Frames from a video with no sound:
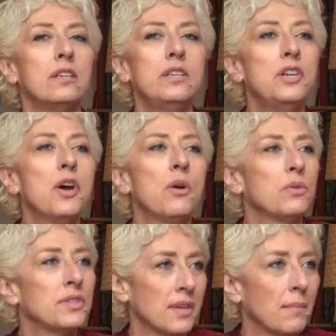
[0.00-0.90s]

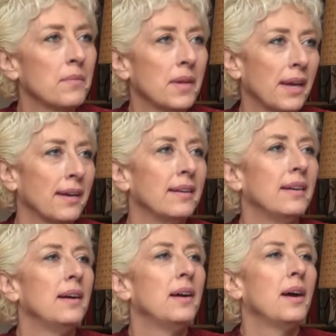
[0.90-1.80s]
know something
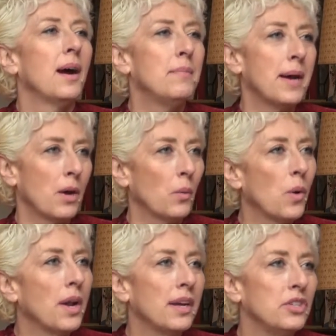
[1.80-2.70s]
about
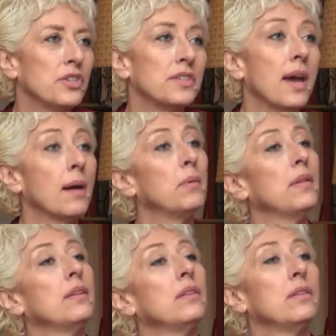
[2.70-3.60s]
what had just
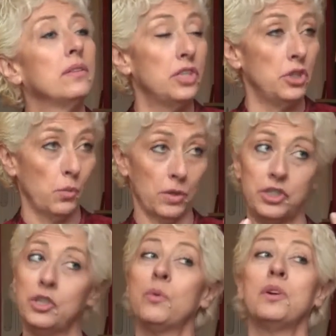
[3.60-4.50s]
happened? Was
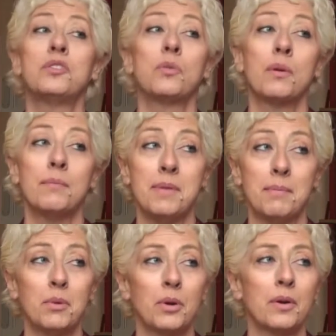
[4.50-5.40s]
she going to
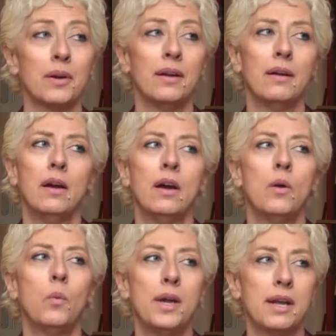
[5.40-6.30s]
remember
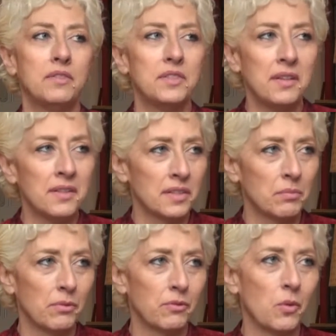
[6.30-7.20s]
wait, I've seen
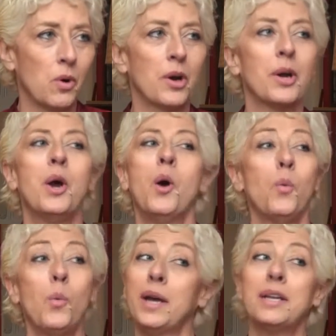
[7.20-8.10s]
this before,
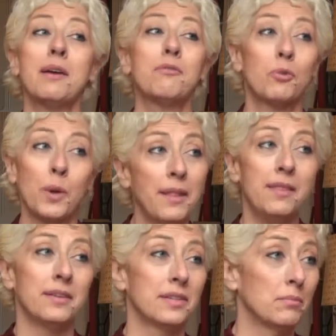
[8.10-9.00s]
wait, I've
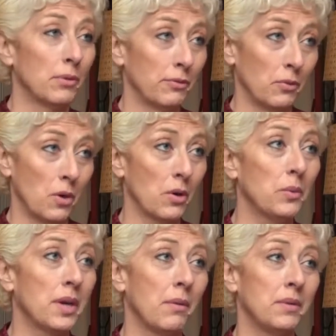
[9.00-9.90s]
read this before
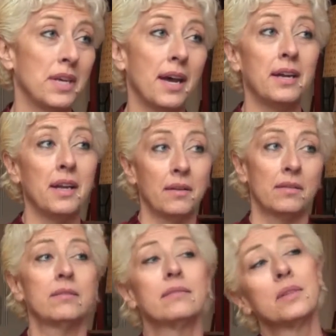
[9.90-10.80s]
when I was
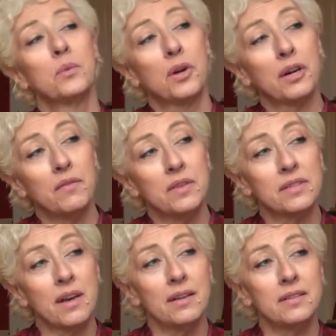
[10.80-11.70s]
editing the work of
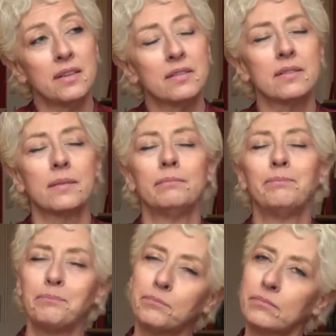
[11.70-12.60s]
these scientists.
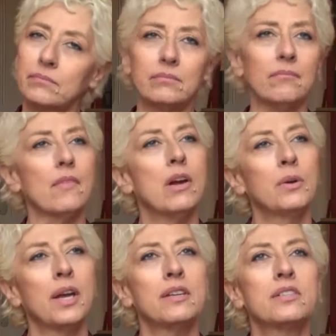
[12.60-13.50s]

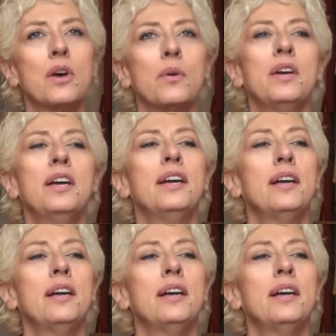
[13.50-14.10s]
Okay, so